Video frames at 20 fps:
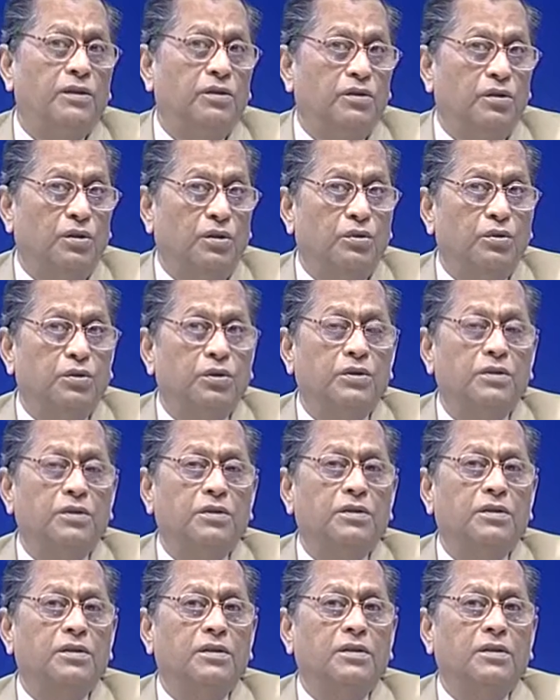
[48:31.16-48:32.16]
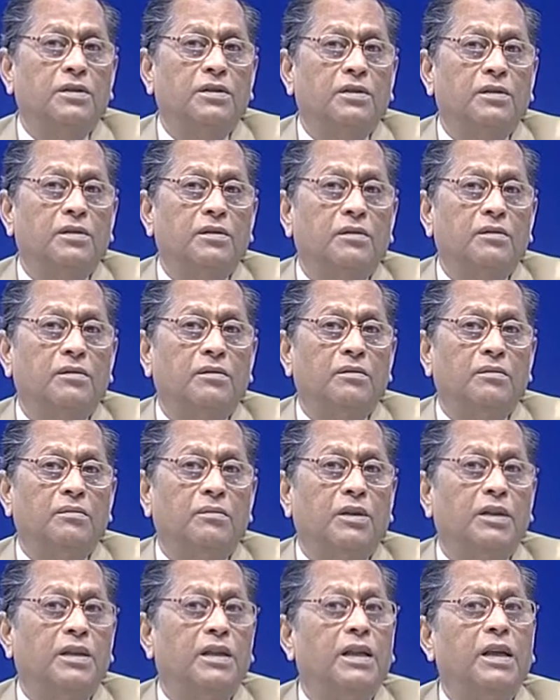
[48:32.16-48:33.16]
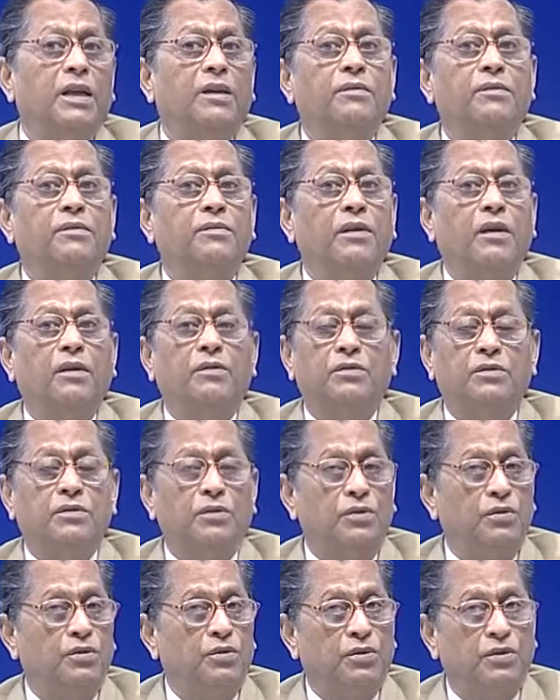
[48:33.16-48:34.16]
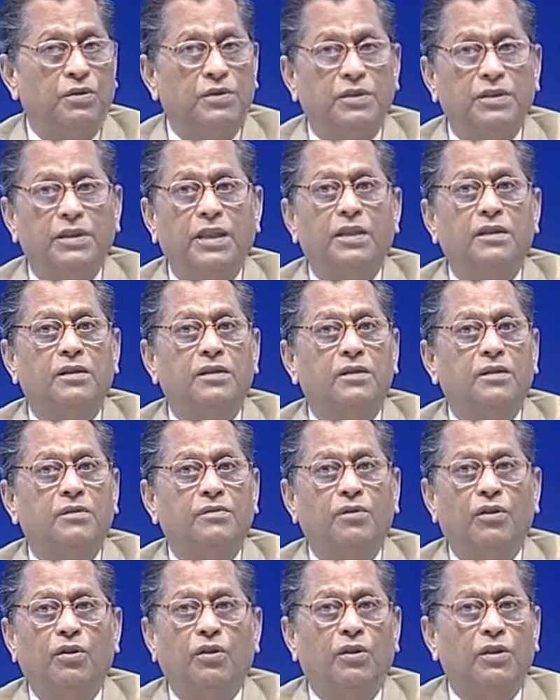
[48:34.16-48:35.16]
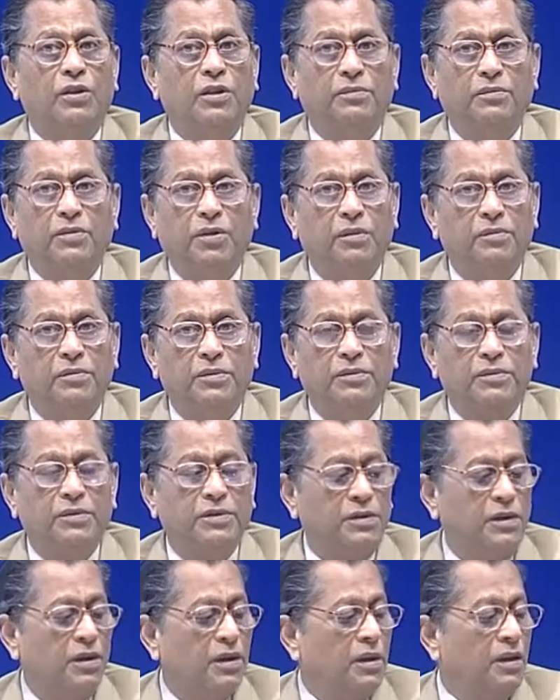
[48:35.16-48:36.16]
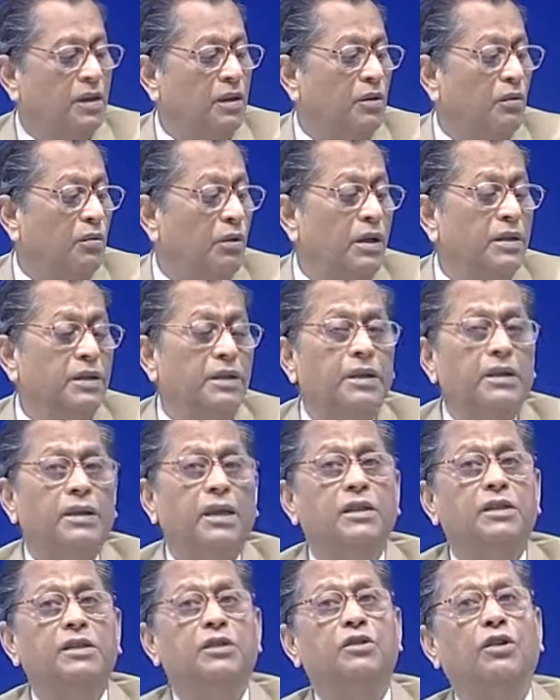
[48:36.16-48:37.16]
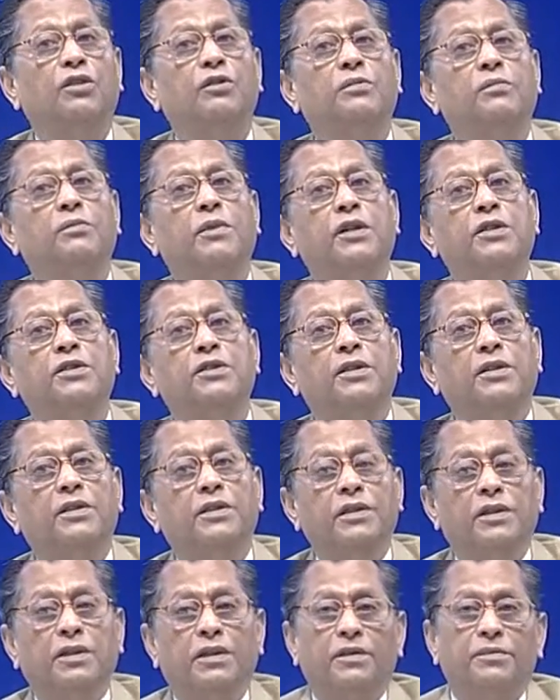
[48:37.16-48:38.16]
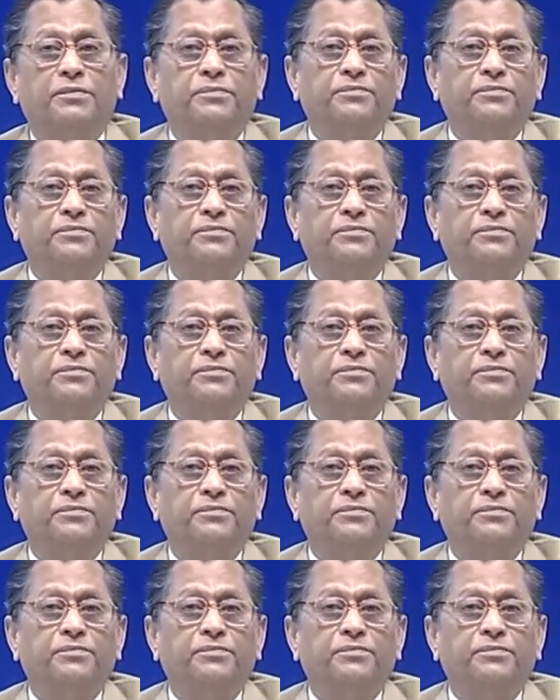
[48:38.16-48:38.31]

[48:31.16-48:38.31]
solutions, but they have not found solutions yet for all the problems. One thing that is not mentioned here